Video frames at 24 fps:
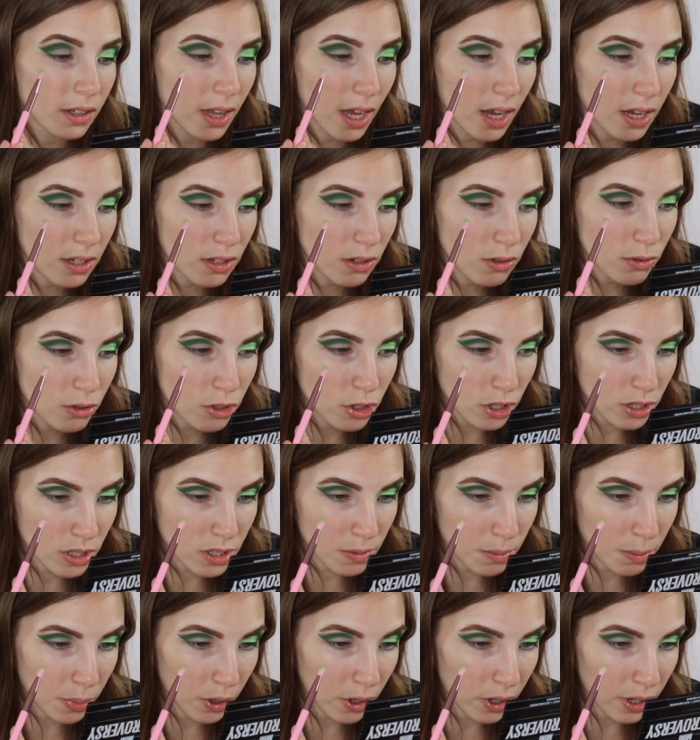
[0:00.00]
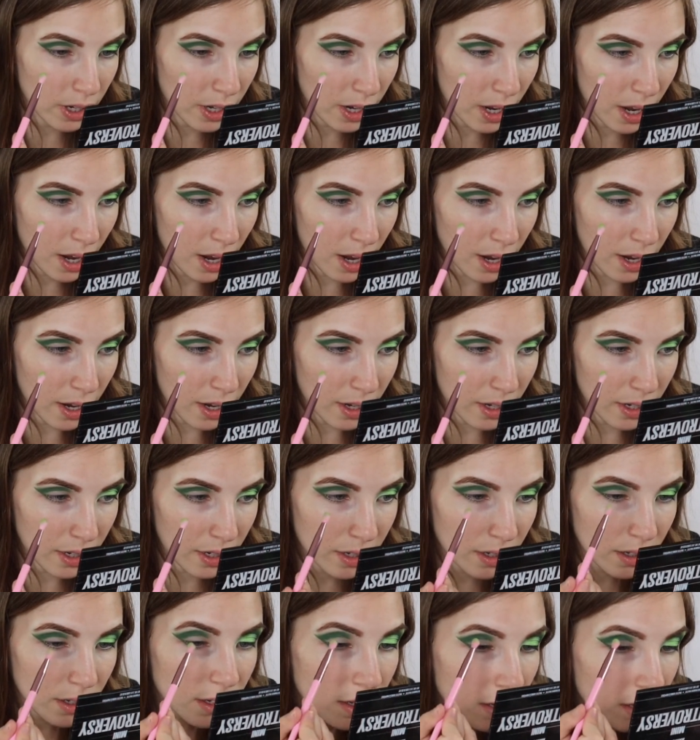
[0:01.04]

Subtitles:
that you just put on.